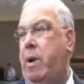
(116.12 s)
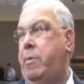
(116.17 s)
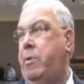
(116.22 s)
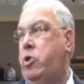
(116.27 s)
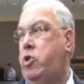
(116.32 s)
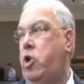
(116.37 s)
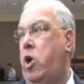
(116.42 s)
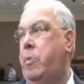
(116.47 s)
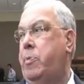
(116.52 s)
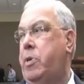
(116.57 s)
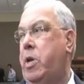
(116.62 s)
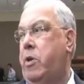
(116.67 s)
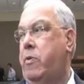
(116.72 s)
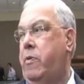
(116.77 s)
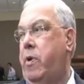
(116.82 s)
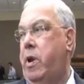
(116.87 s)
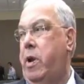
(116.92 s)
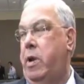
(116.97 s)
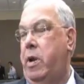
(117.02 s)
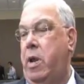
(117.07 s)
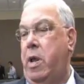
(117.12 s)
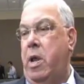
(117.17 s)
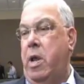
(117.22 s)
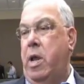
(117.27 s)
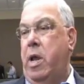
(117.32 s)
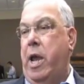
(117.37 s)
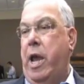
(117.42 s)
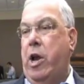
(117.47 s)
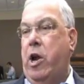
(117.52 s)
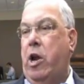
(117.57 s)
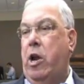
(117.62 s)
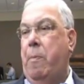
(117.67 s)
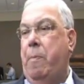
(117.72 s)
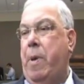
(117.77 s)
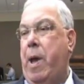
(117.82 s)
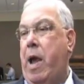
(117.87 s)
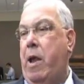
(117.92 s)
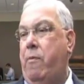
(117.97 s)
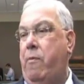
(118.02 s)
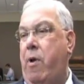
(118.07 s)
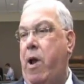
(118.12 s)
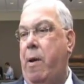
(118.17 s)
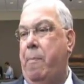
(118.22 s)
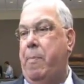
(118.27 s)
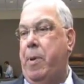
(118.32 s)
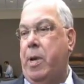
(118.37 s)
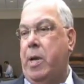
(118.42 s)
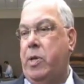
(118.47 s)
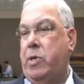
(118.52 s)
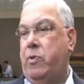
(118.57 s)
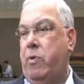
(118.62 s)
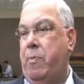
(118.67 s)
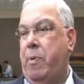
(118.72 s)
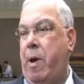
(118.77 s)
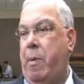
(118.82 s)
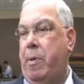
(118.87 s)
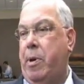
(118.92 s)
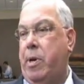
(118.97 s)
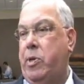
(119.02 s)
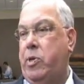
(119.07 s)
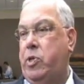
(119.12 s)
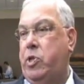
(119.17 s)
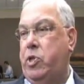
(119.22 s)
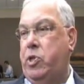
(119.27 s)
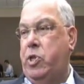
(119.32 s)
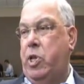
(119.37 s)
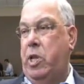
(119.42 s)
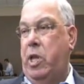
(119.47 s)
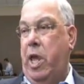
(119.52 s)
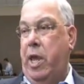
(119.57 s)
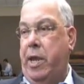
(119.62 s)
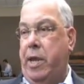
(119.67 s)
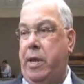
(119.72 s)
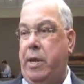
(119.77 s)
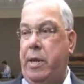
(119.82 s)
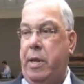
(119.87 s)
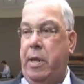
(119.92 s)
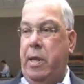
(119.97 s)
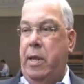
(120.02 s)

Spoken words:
how many jobs that created. It got a bad rap because Republicans just didn't like it,